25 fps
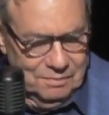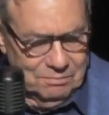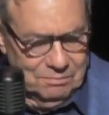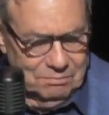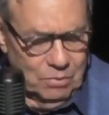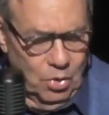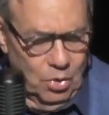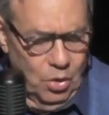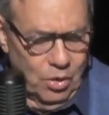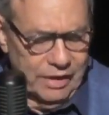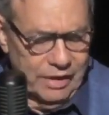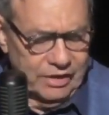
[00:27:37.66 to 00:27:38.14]

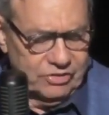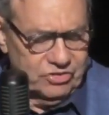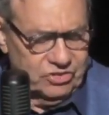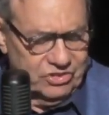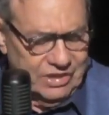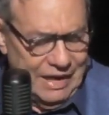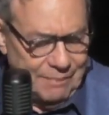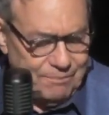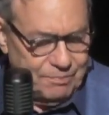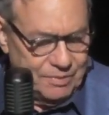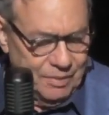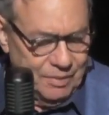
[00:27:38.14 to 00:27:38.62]
More
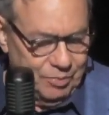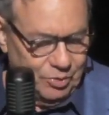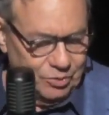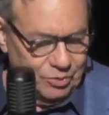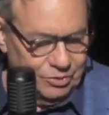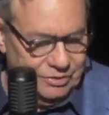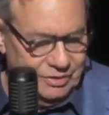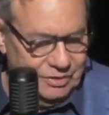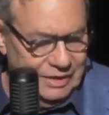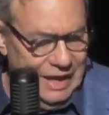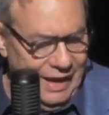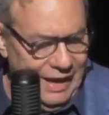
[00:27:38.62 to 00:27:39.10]
acceptable
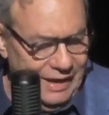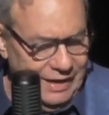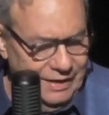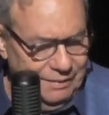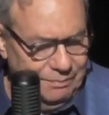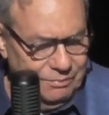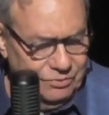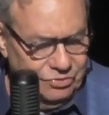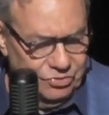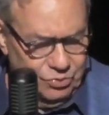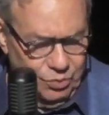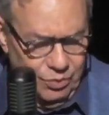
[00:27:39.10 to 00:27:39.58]

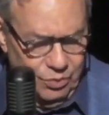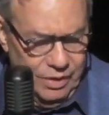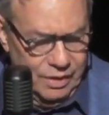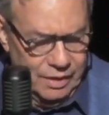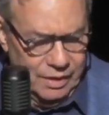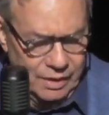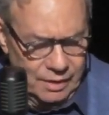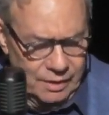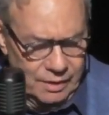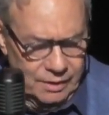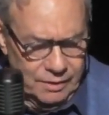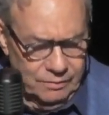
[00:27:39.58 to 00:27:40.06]
items
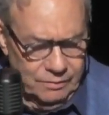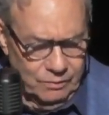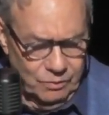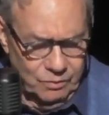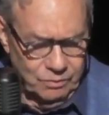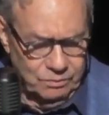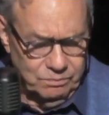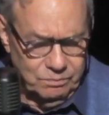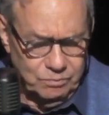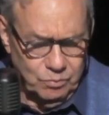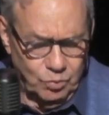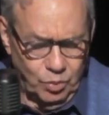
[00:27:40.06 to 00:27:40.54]

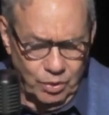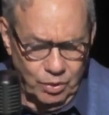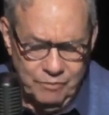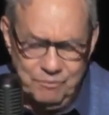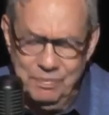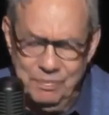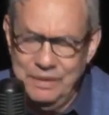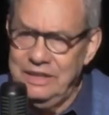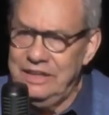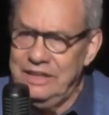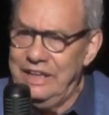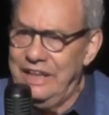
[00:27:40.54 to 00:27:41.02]
would have
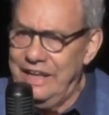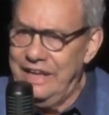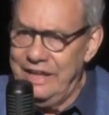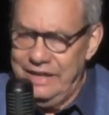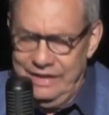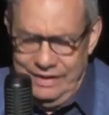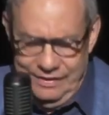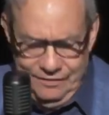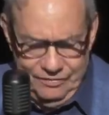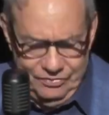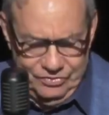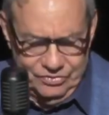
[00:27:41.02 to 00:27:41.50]
been
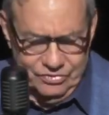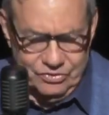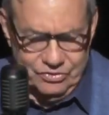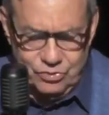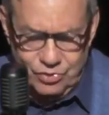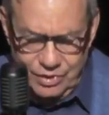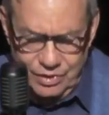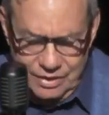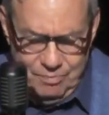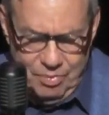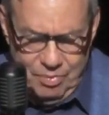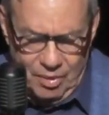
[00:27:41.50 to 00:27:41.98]
leaves,
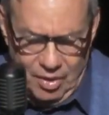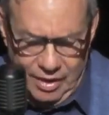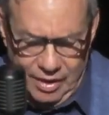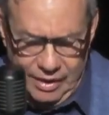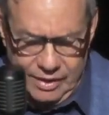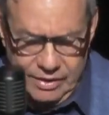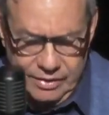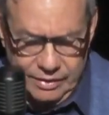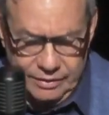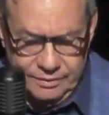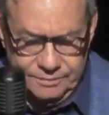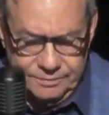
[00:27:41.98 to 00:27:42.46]
tree bark,